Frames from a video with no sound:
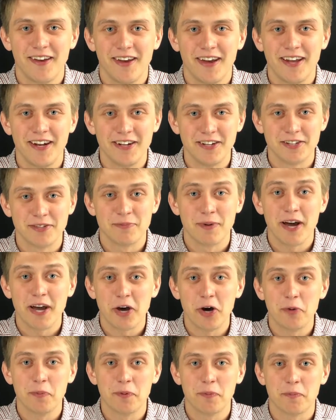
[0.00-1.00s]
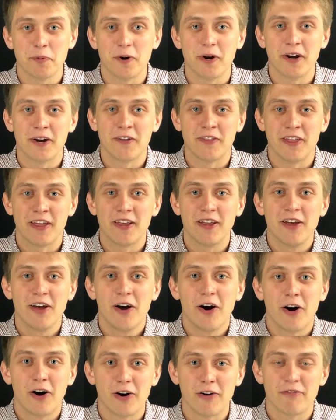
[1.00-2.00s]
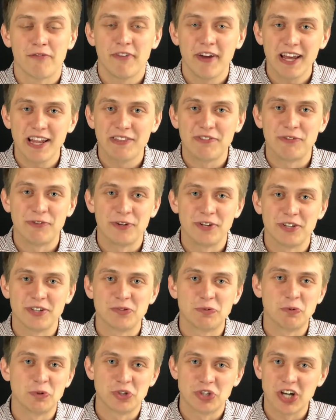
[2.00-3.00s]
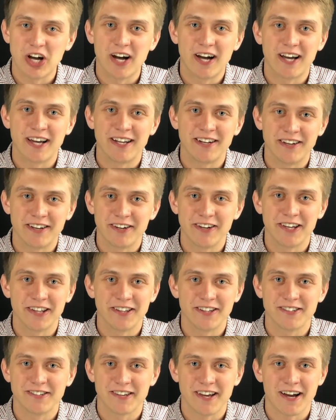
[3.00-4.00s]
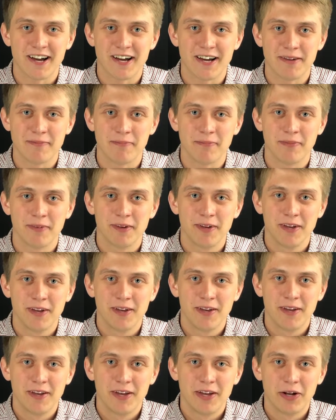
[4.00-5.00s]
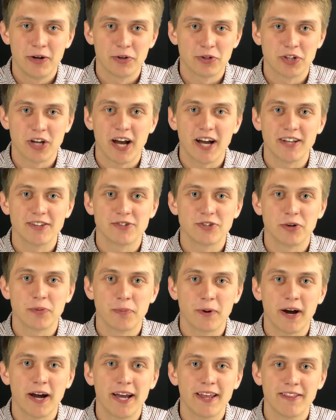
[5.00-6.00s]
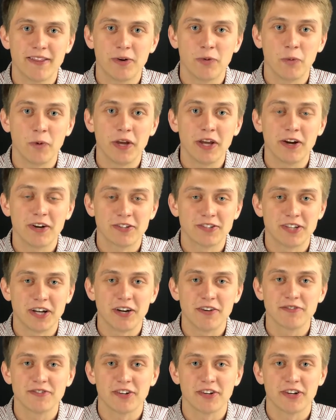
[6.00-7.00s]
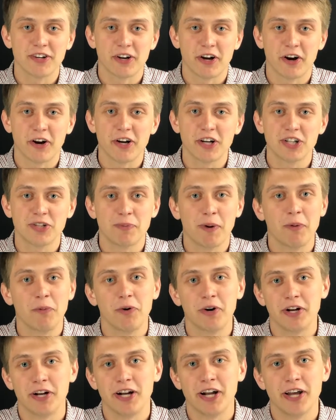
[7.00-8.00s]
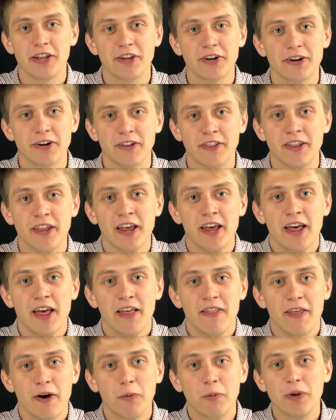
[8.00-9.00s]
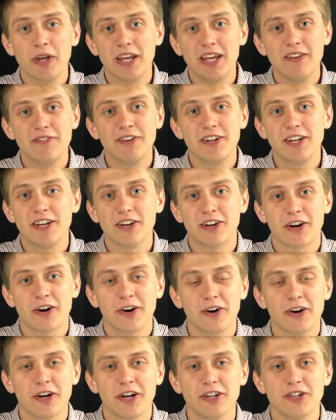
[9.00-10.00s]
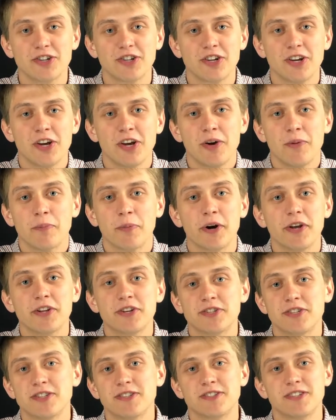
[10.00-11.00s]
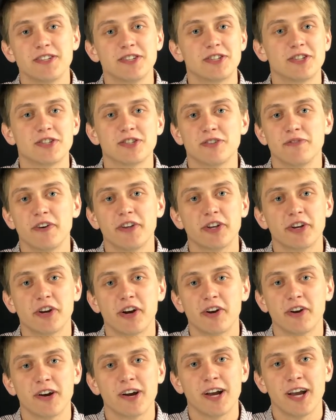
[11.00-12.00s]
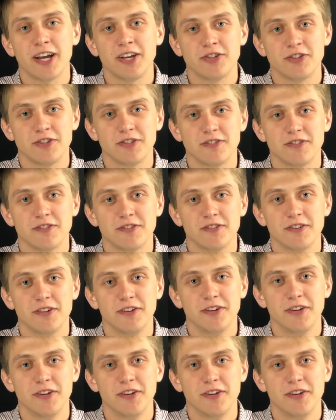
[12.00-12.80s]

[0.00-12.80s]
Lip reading: And it is my hope and prayer that our faithfulness will shine during this time. It will shine so bright that we ourselves are encouraged by one another, and that we even encourage brothers and sisters of other congregations.